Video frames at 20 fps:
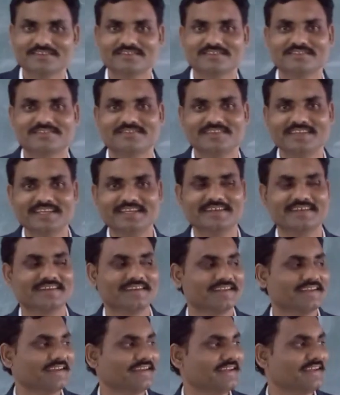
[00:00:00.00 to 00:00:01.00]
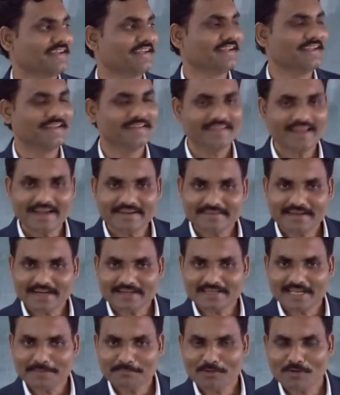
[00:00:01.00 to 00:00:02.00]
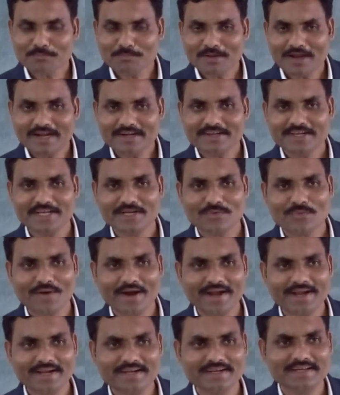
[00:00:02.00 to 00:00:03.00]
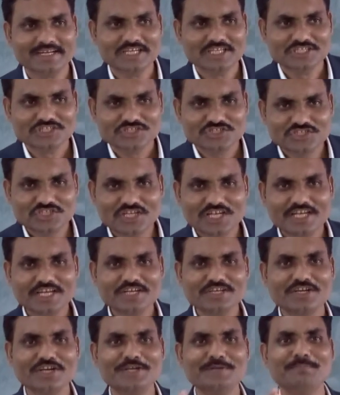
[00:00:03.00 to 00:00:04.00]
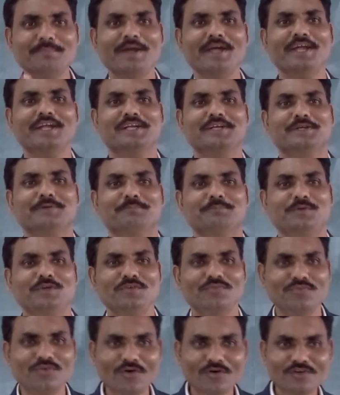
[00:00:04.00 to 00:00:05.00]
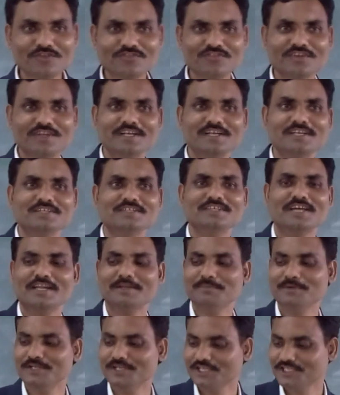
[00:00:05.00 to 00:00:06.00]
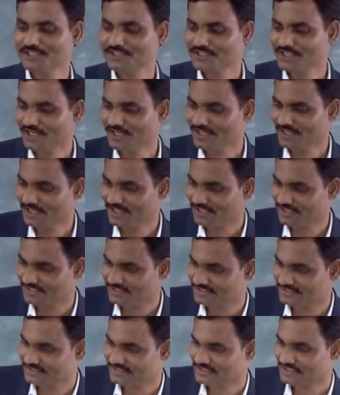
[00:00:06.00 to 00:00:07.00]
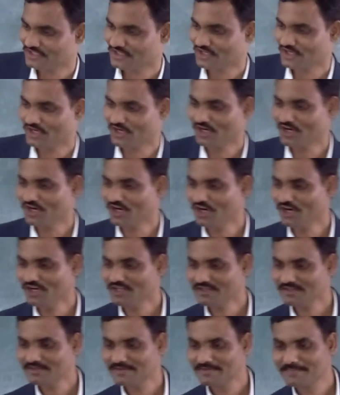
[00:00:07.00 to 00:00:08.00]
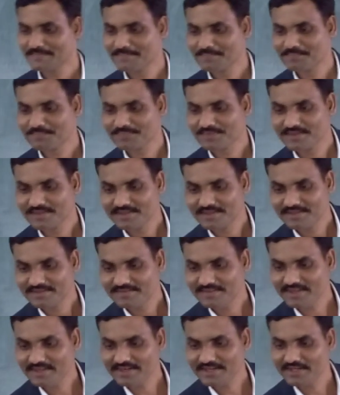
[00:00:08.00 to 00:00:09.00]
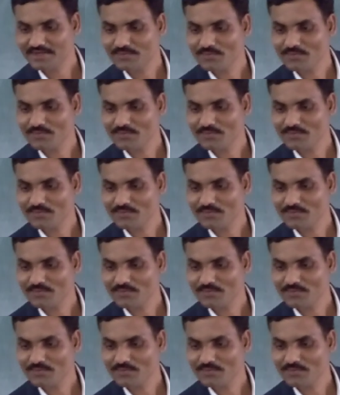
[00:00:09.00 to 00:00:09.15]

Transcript: seen that type of plant requires chilling treatment before seed germination, or they